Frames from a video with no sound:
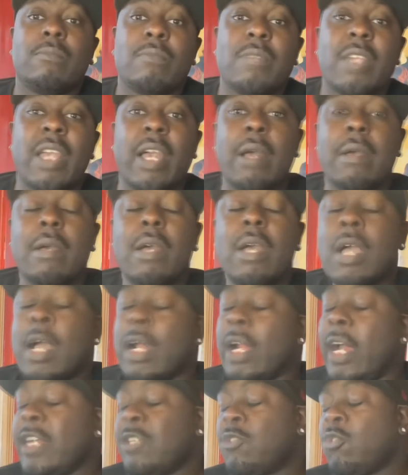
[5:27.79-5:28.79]
Yeah,
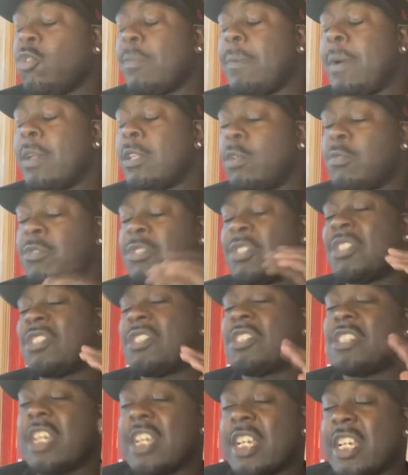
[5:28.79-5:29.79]
and I talk about no
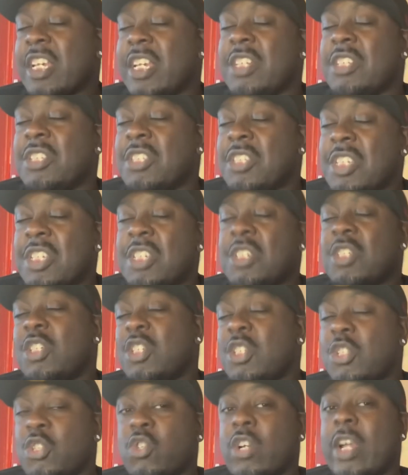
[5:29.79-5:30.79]
stinking
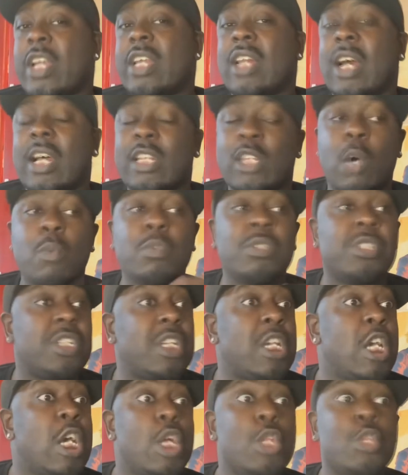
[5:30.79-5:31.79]
CG trailer. I don't want to
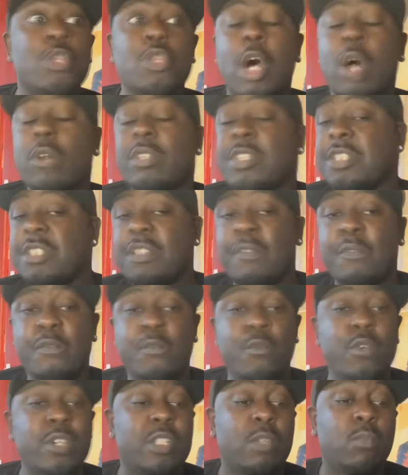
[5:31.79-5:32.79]
see, no, this is the
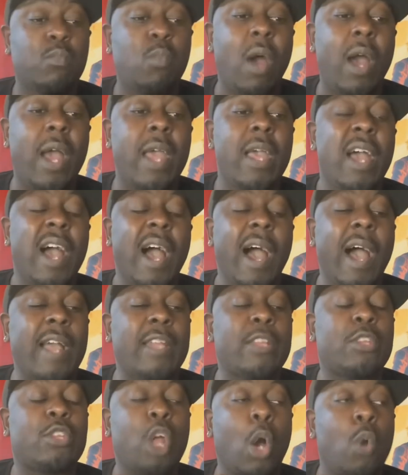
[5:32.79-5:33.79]
reason why I
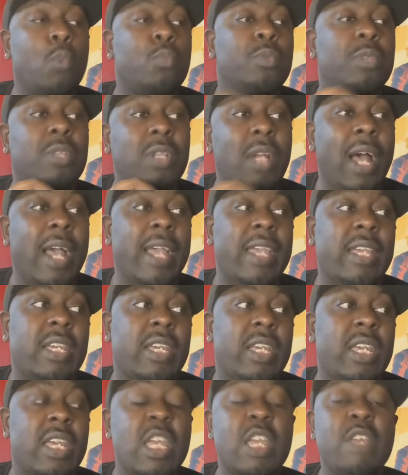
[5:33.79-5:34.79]
don't
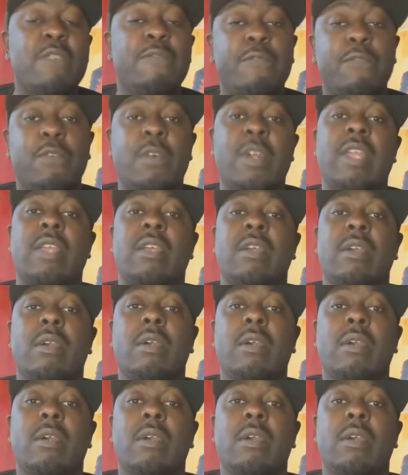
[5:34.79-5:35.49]
like E3.